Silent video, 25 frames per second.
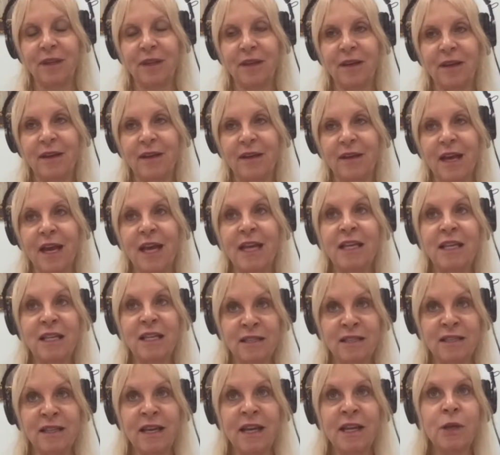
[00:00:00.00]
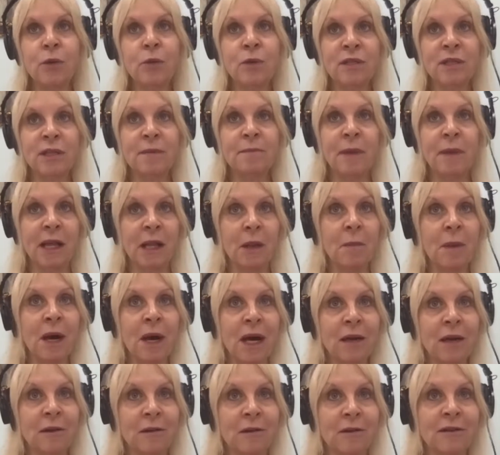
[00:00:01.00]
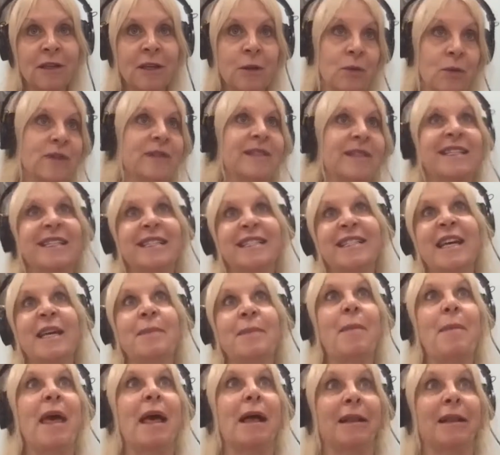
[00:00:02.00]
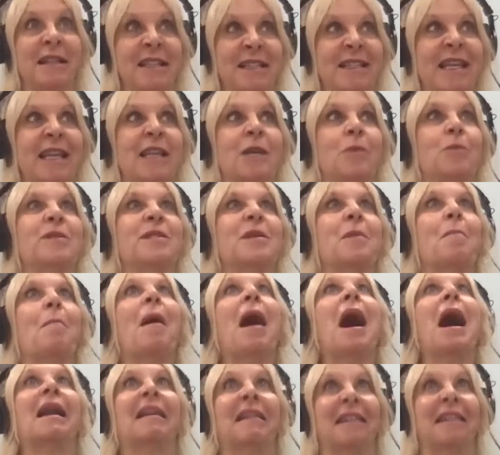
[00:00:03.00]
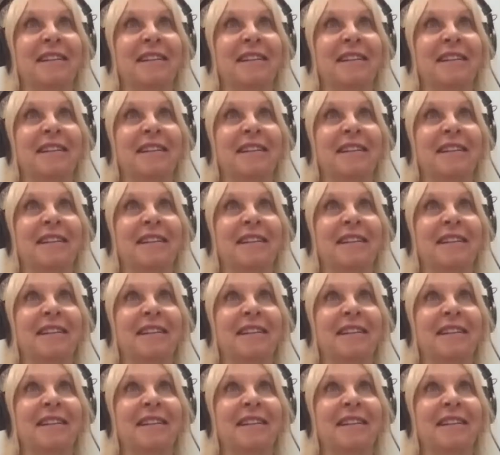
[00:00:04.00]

And he said he was a male model. He didn't say male. He said he was a model.